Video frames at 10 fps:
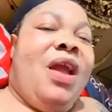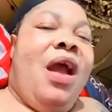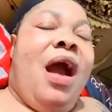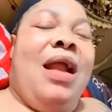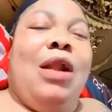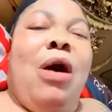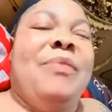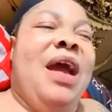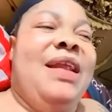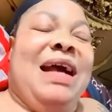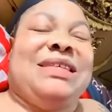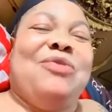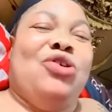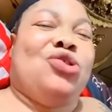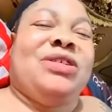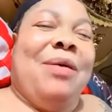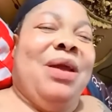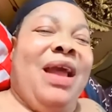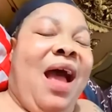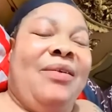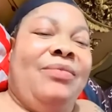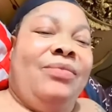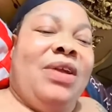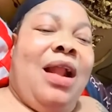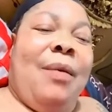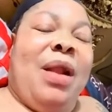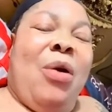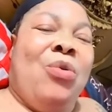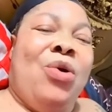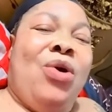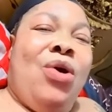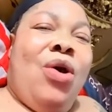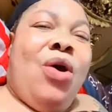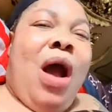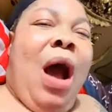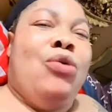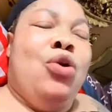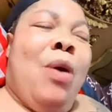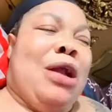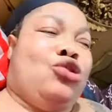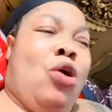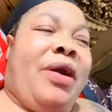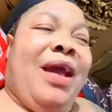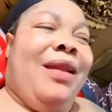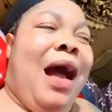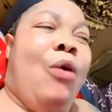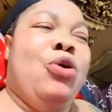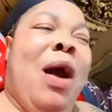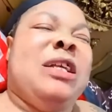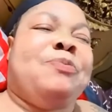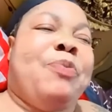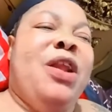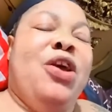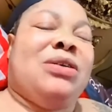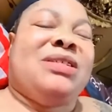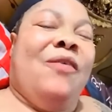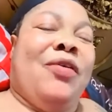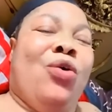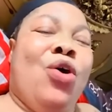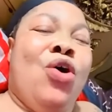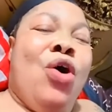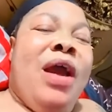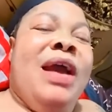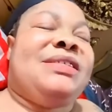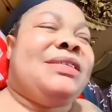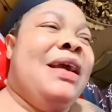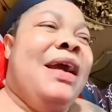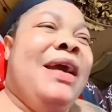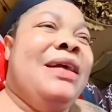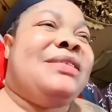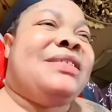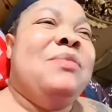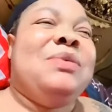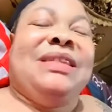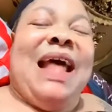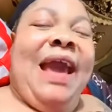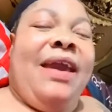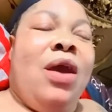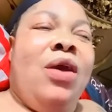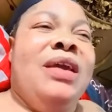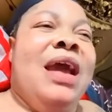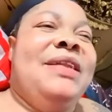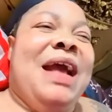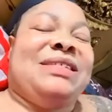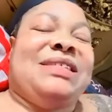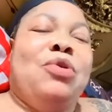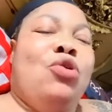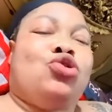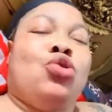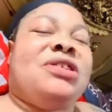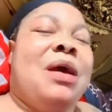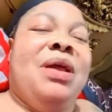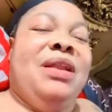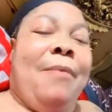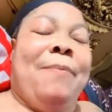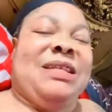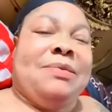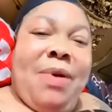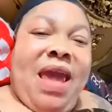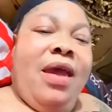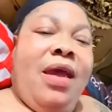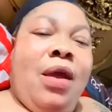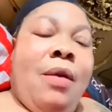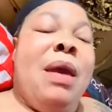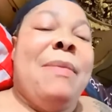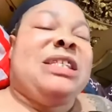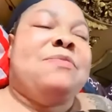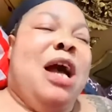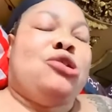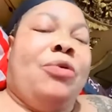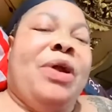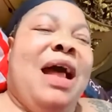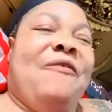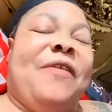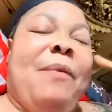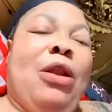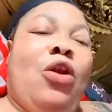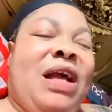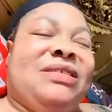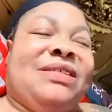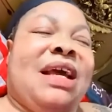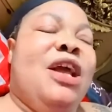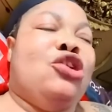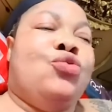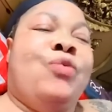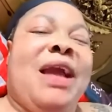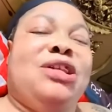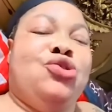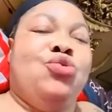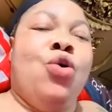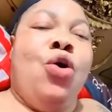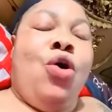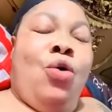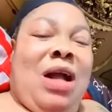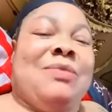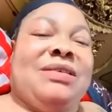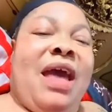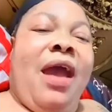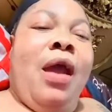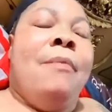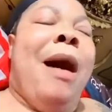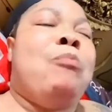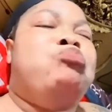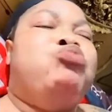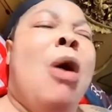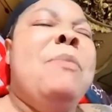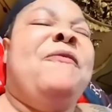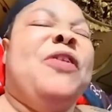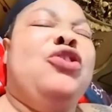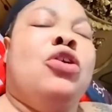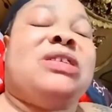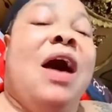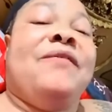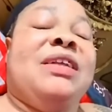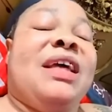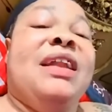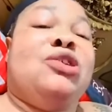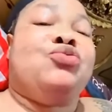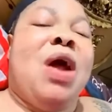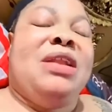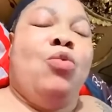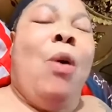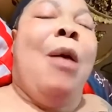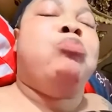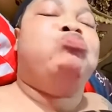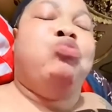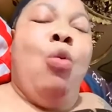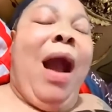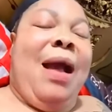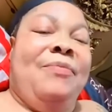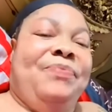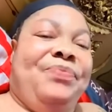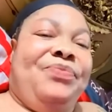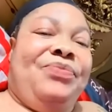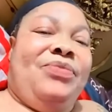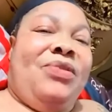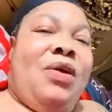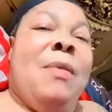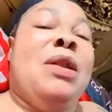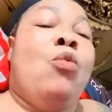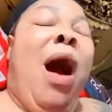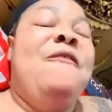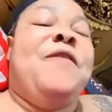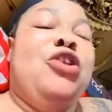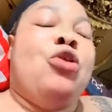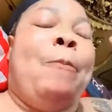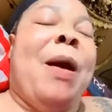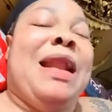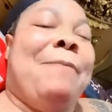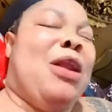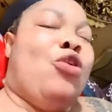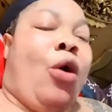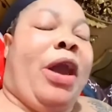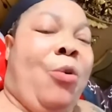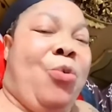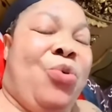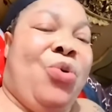I don't know how many ideas I'm on social media. Naana B0re, how you are talking, how you are explaining yourself, you know, it seems like your idea seven was social media. But me met me sorry enough from a lawyer to say they should write you. What was it? My boy, my videos, everything is ready. What boy? Me the one video pen a bed knock you.